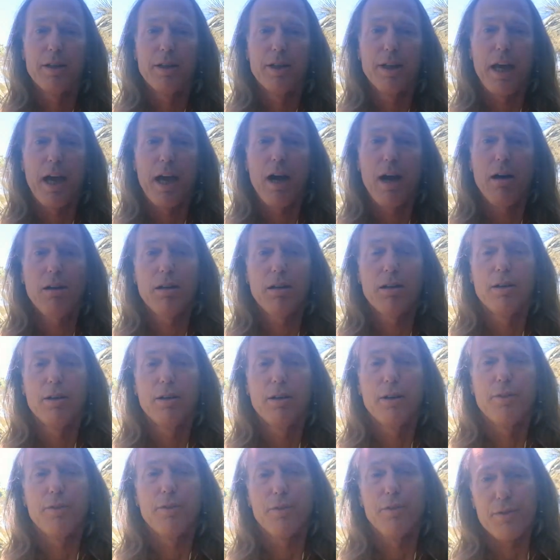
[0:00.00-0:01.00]
yeah,
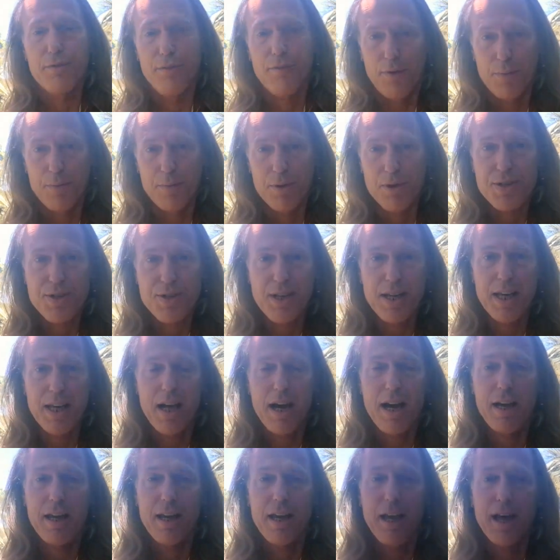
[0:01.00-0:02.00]
the, from the
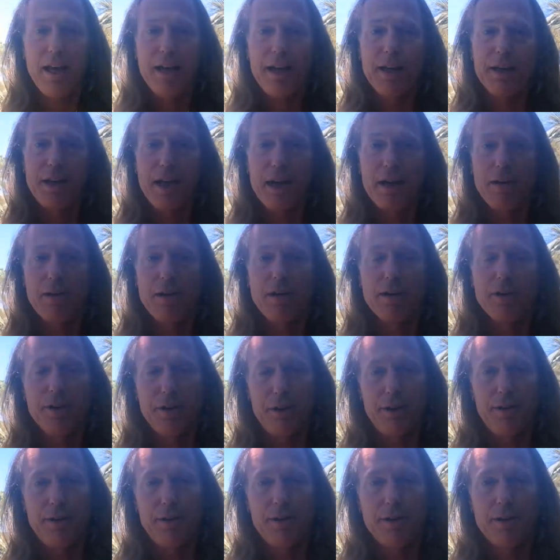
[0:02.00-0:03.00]
CIA down
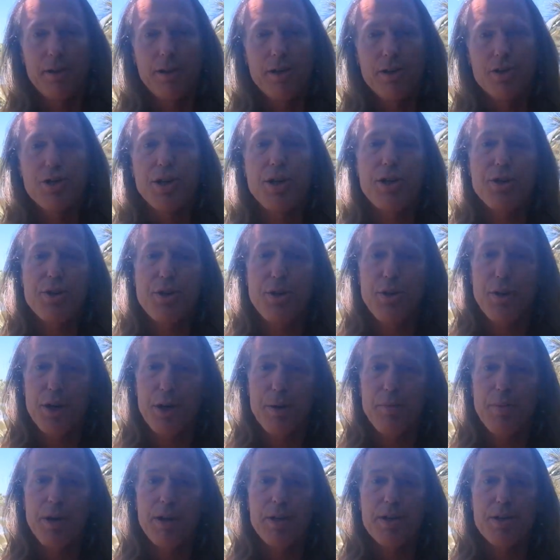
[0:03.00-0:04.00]
under. She's going
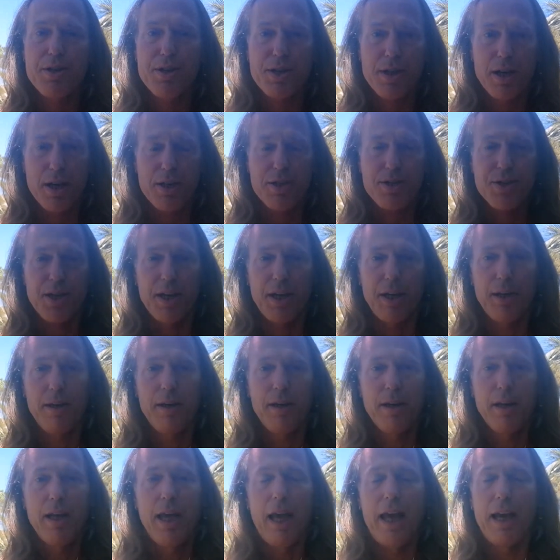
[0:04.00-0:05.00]
to be discussing
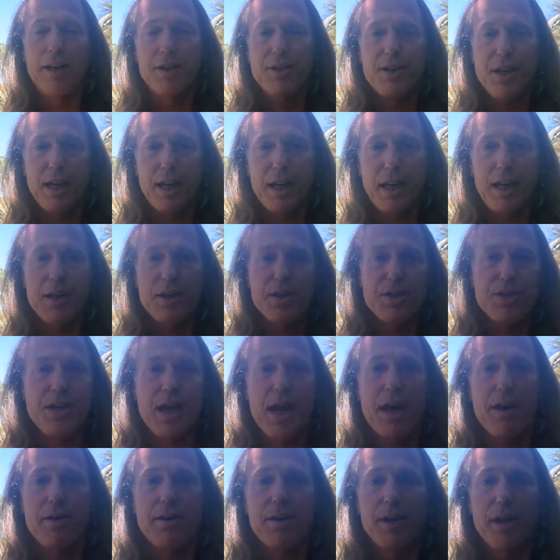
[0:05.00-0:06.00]
and taking
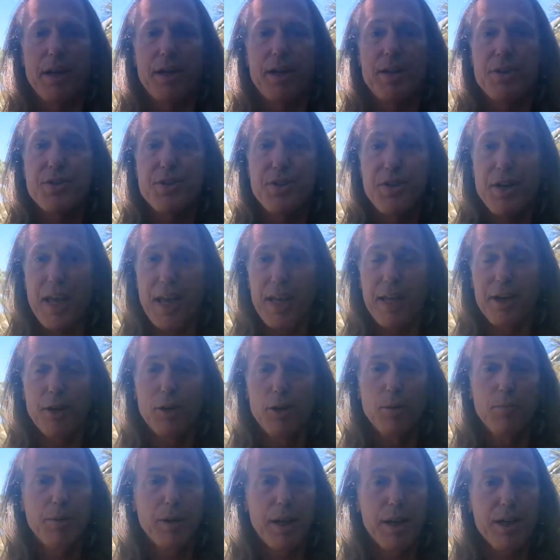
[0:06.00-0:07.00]
Saturn in its
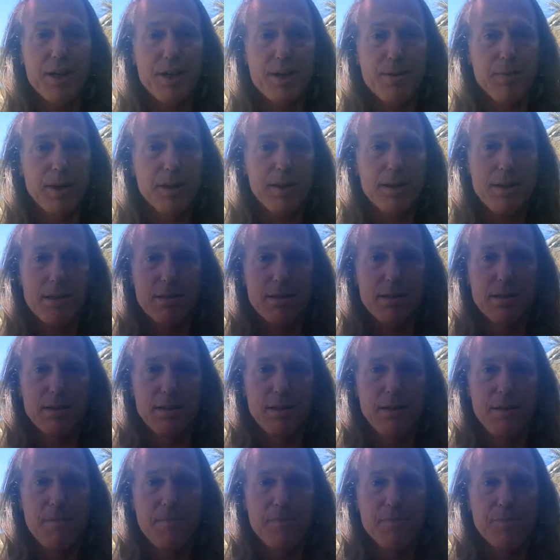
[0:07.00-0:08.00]
natal placement,
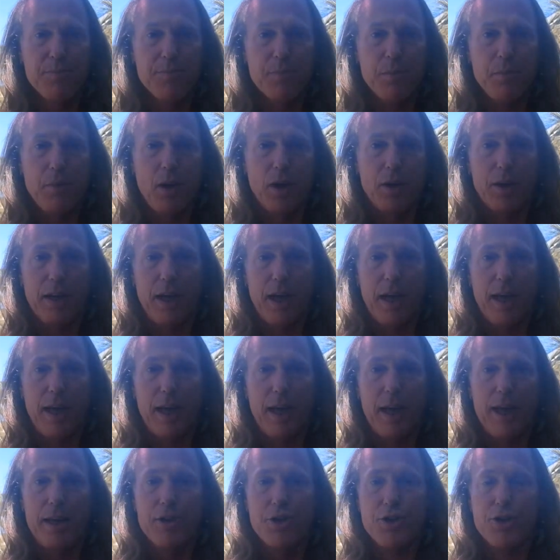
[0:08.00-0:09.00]

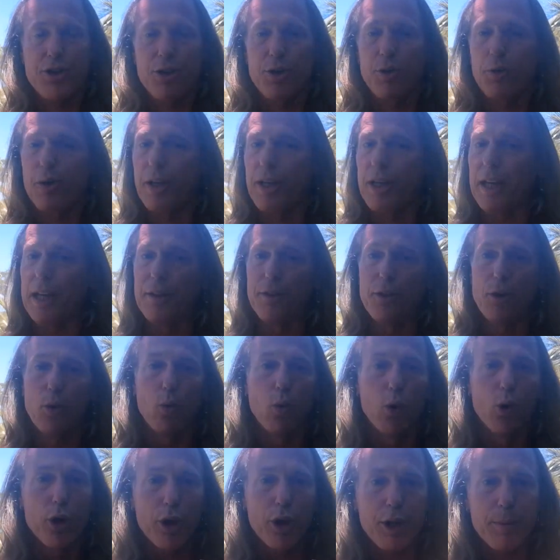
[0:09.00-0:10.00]
okay, and showing in the
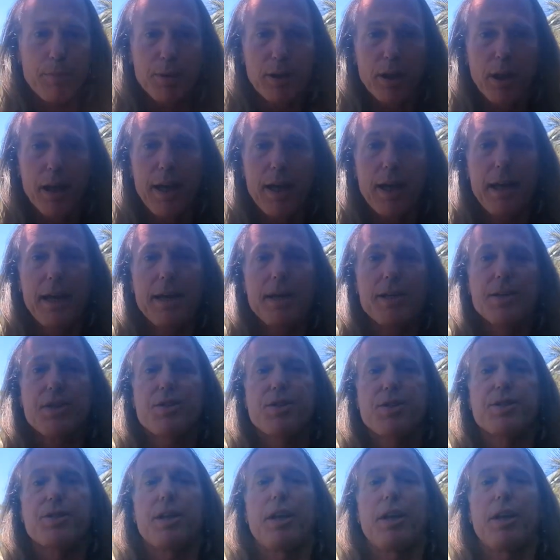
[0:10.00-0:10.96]
workplace,